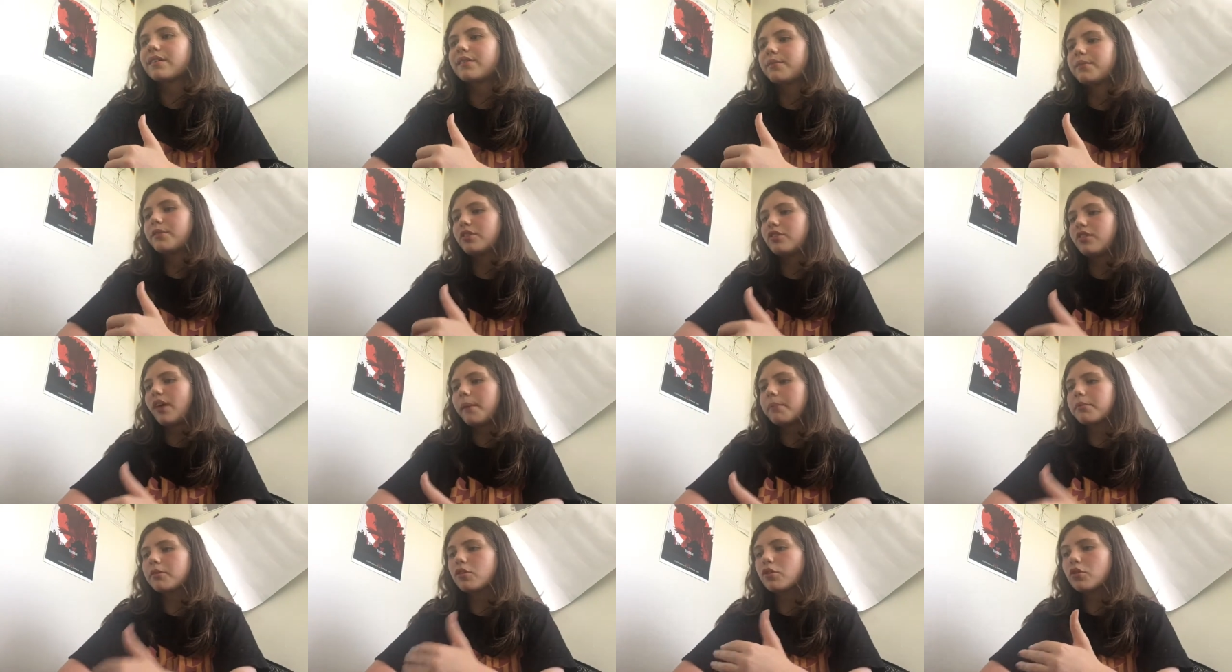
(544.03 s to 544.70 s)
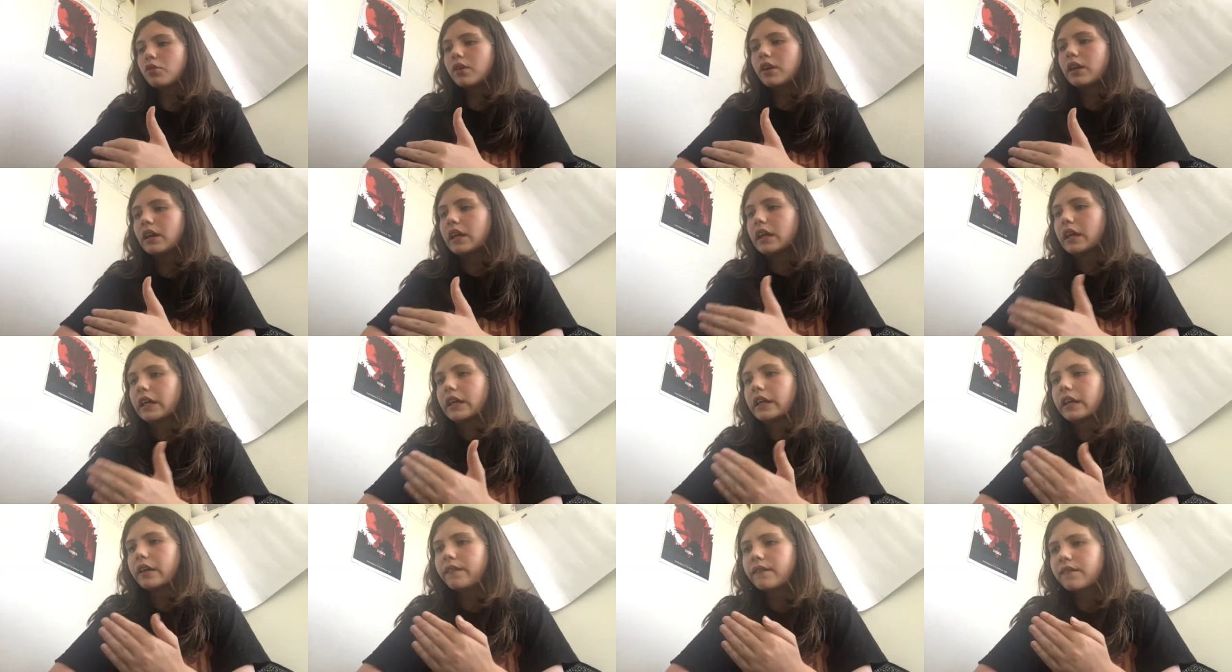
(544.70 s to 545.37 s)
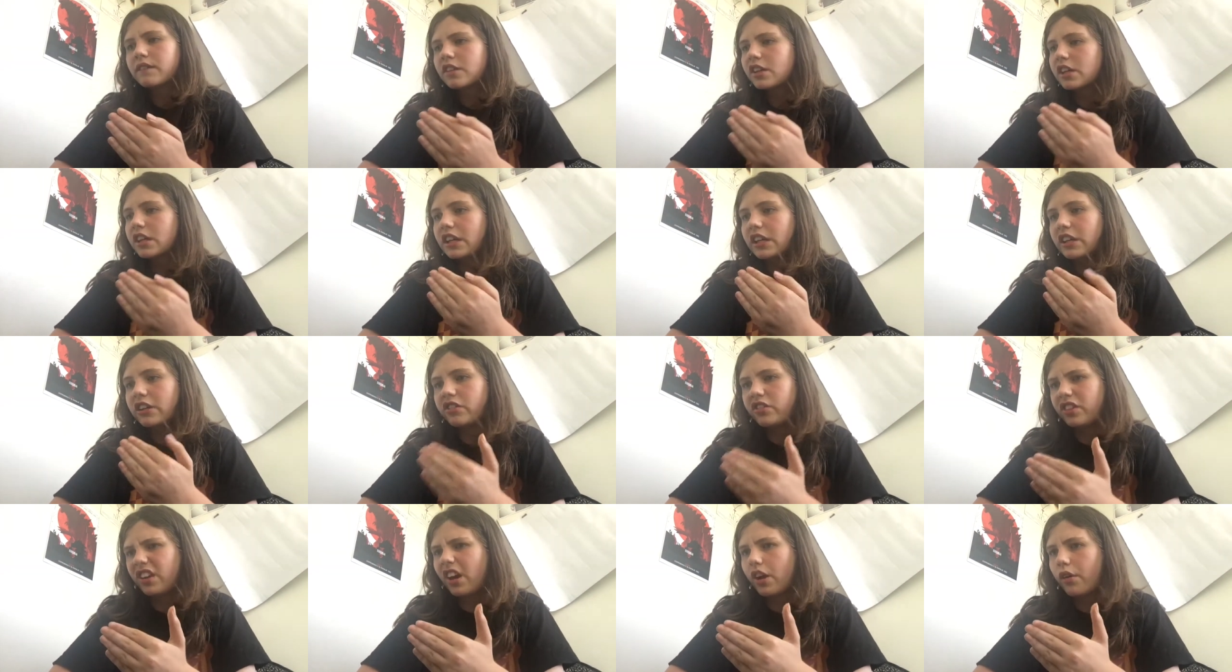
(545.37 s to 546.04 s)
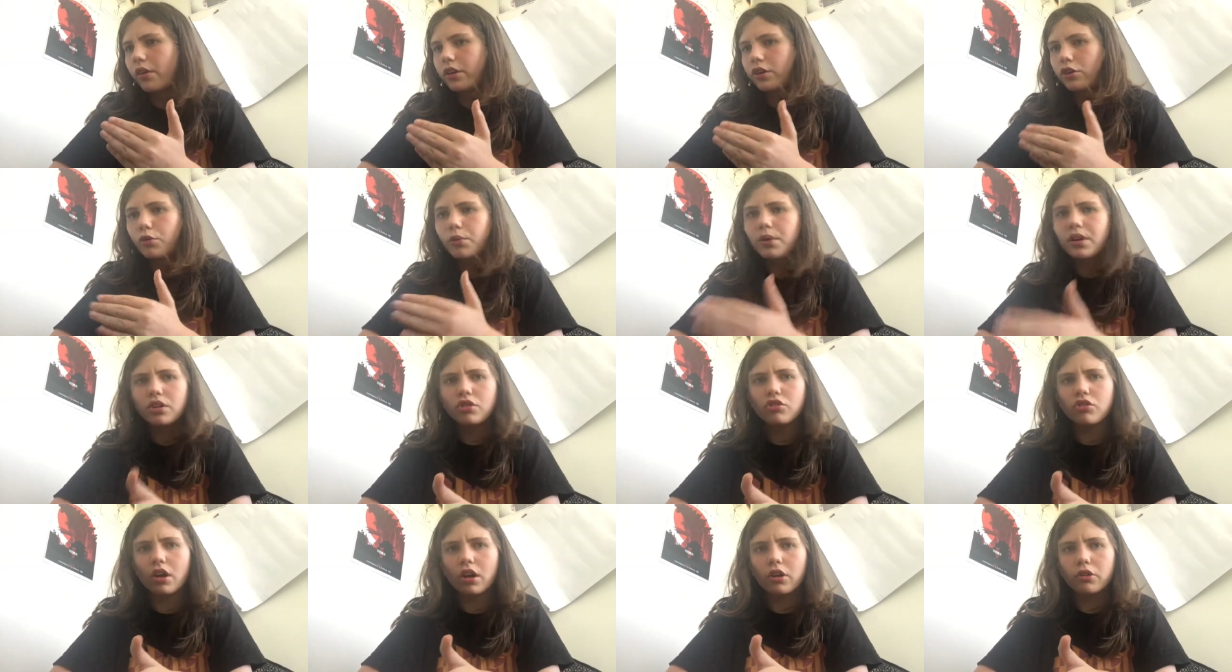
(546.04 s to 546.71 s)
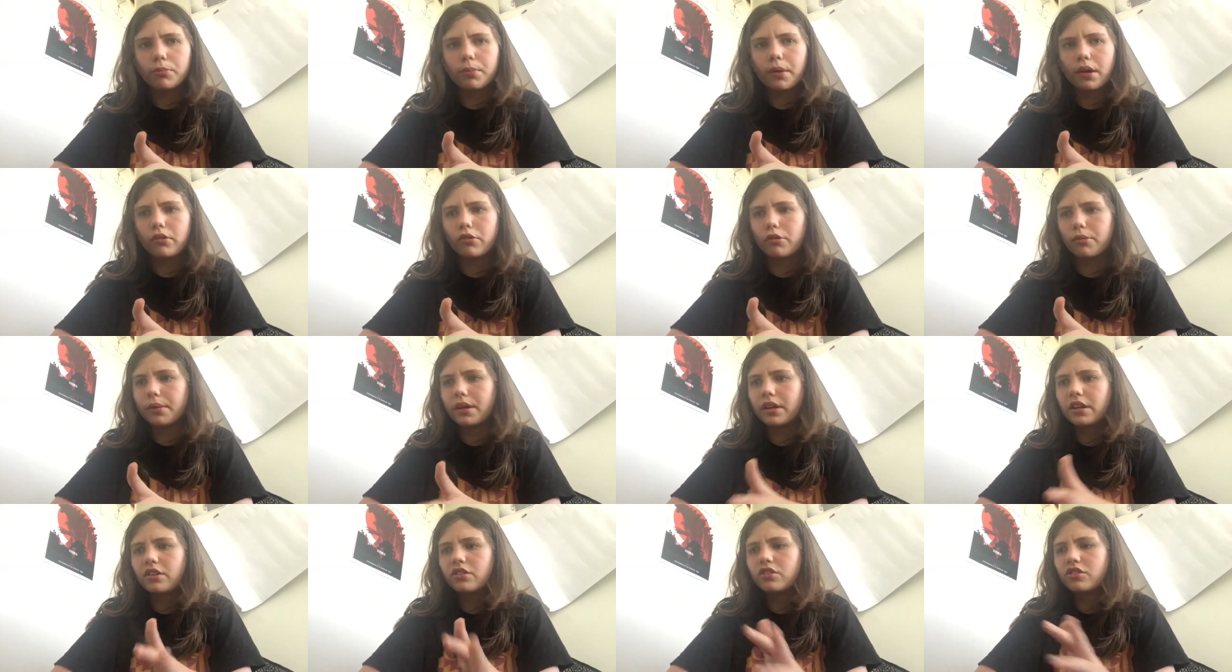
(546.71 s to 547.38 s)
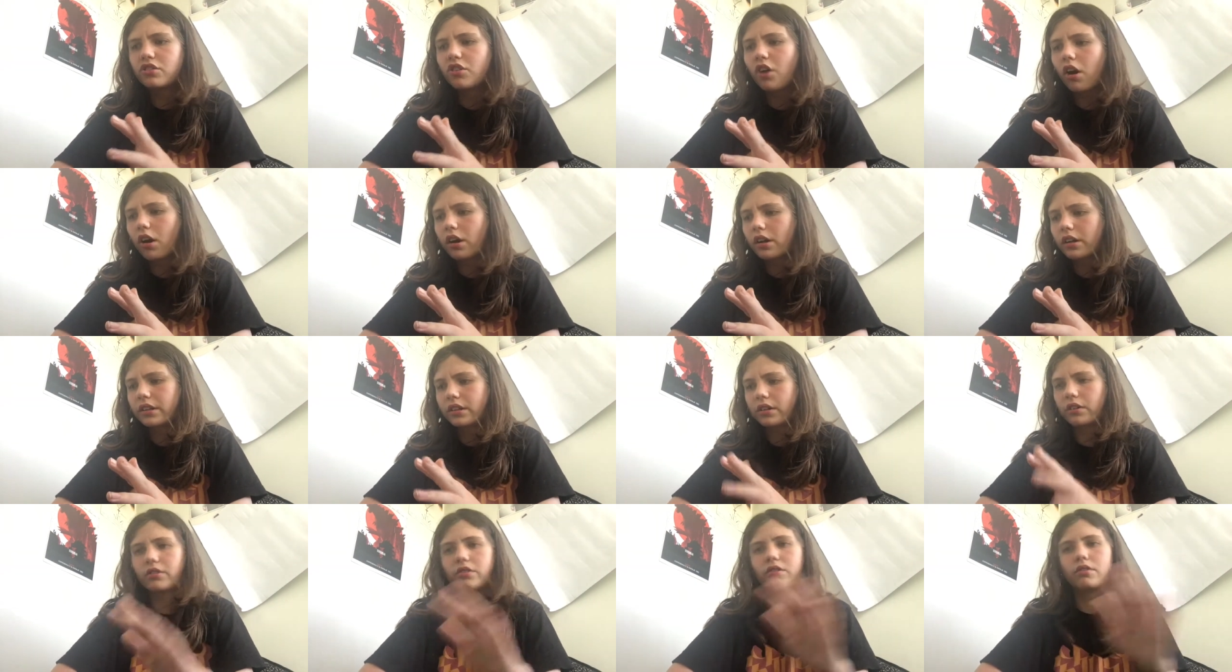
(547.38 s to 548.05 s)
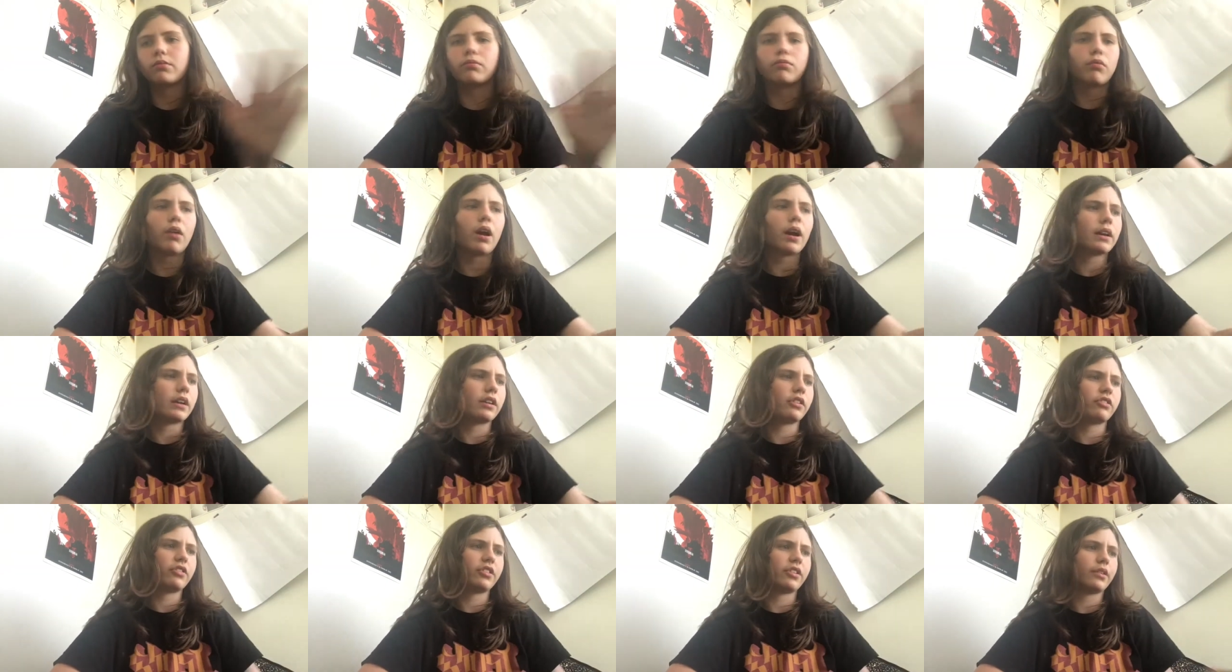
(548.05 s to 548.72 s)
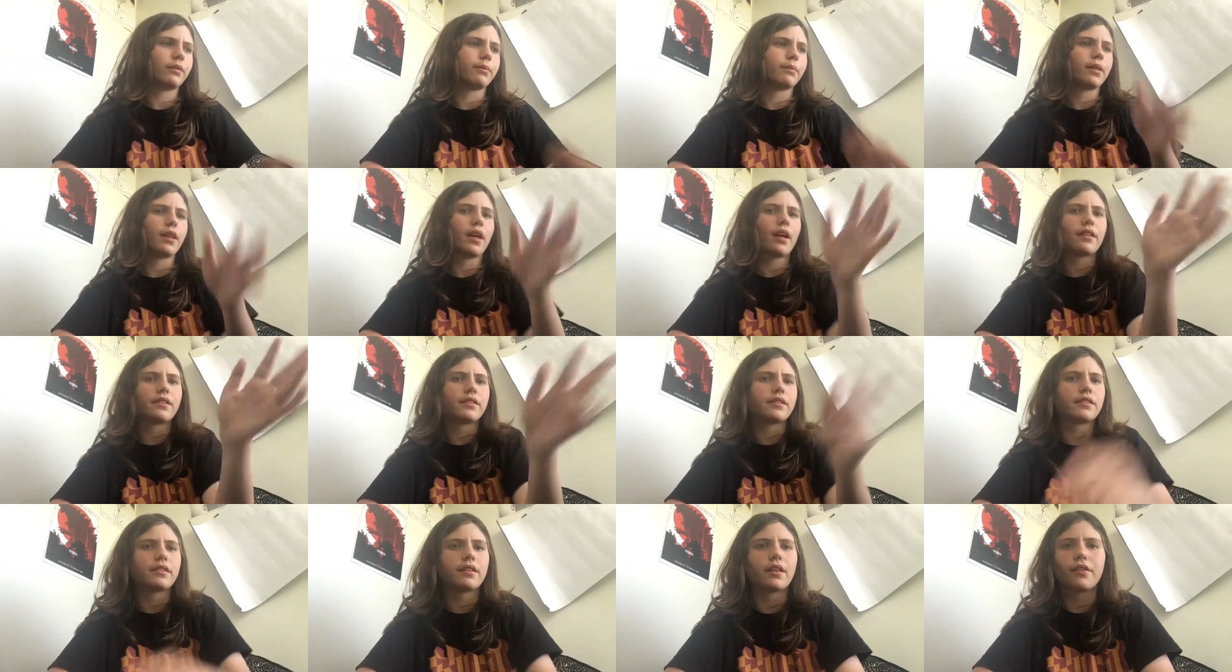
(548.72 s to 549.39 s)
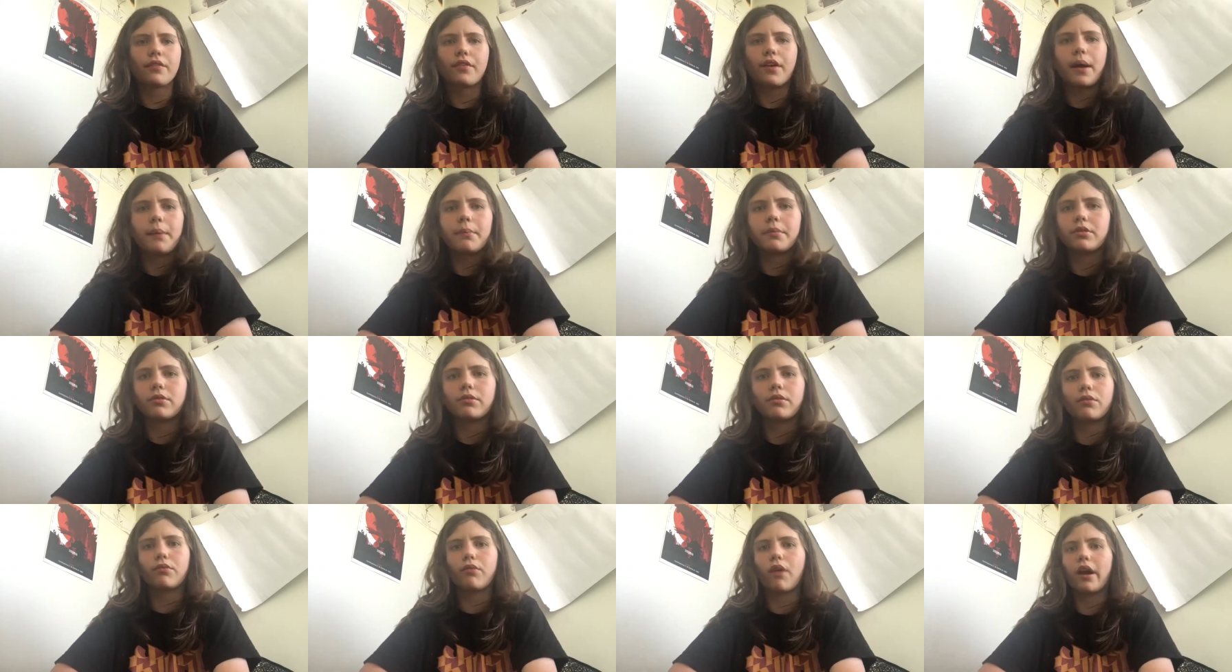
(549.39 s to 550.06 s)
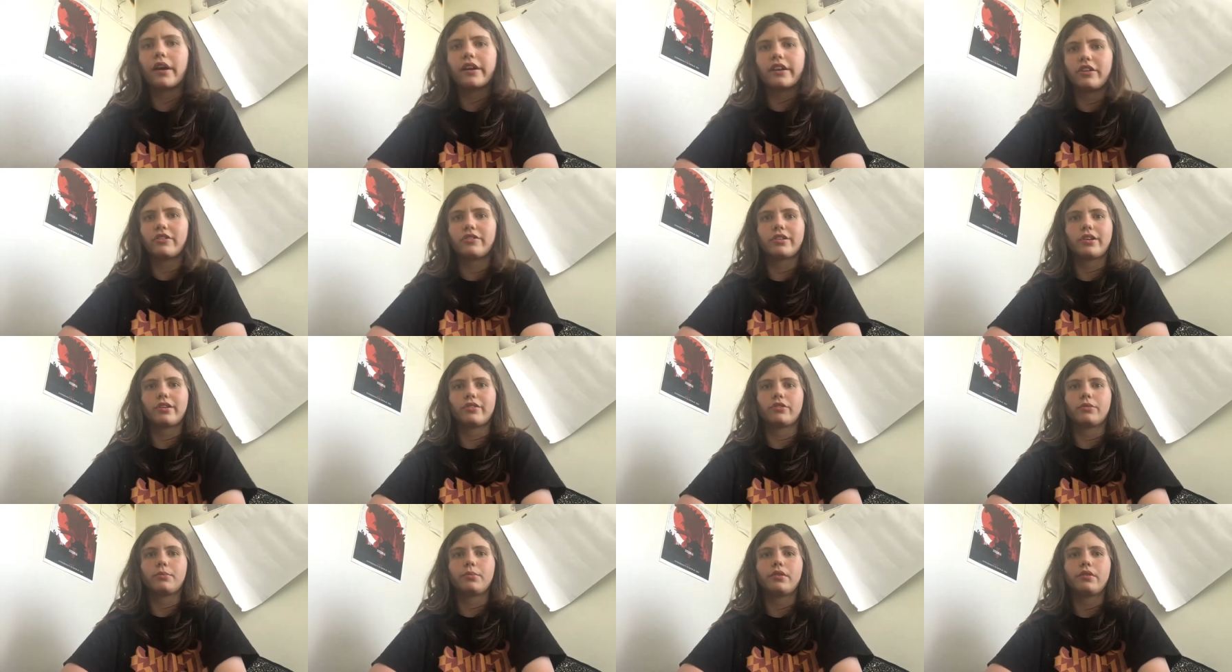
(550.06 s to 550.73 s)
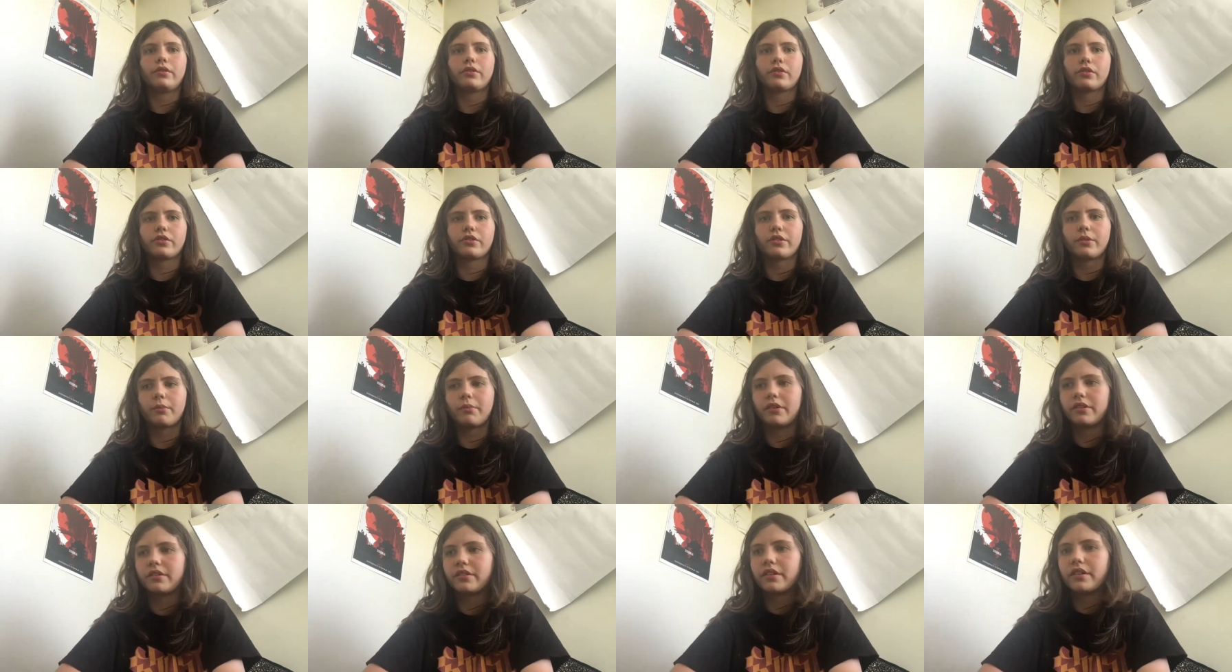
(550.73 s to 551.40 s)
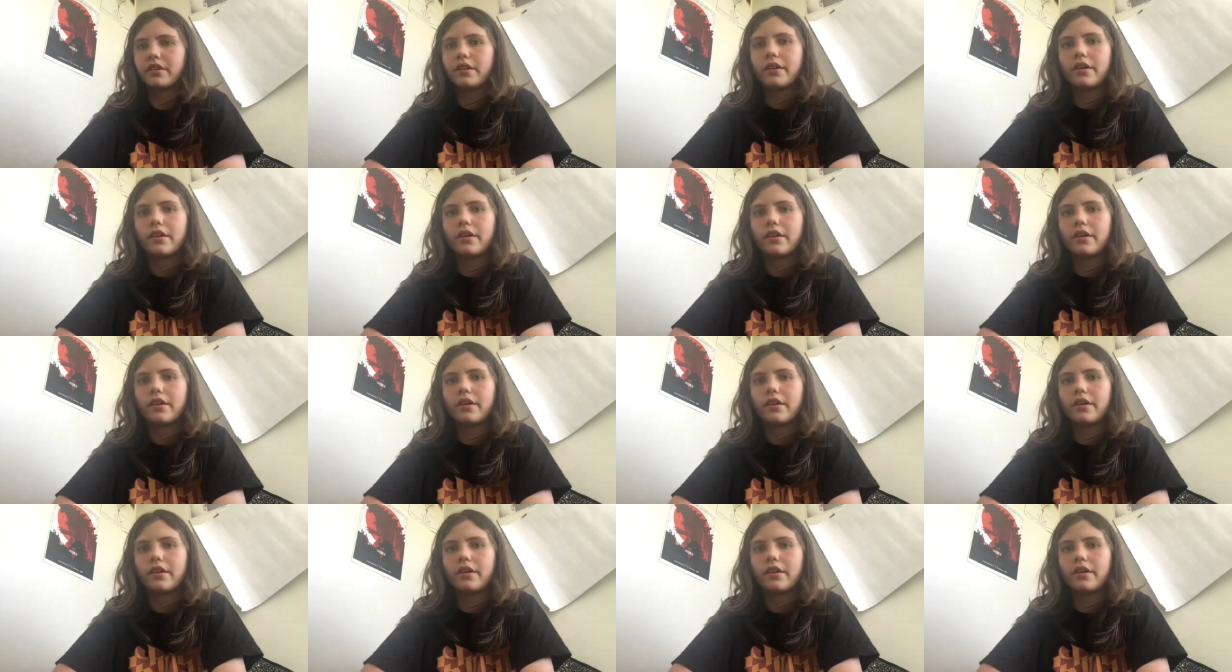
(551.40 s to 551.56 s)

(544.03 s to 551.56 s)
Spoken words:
but chapter 3 is scary. You're in a child's bedroom, and it's dark, and there's a rocking chair. Lots of stuff happens with rocking chairs in movies for some reason,